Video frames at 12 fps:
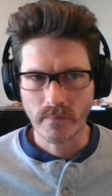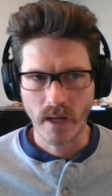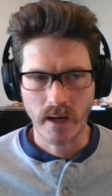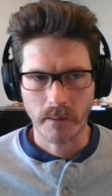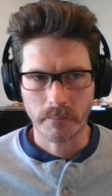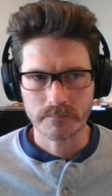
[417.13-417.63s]

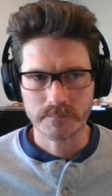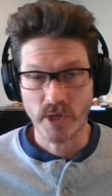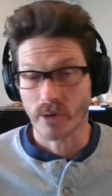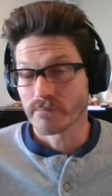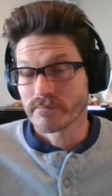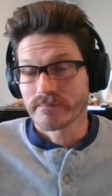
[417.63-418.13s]
Um,
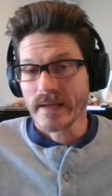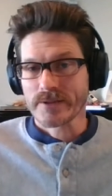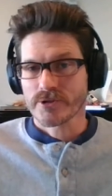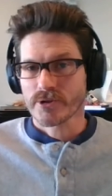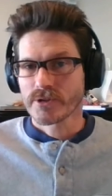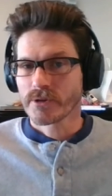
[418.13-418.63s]
so make
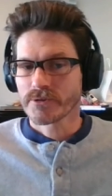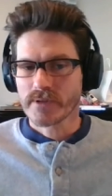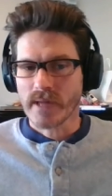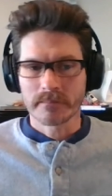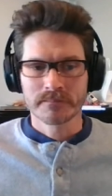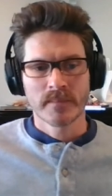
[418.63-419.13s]
sure you don't do
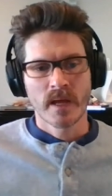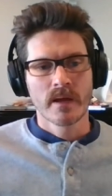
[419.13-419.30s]
that.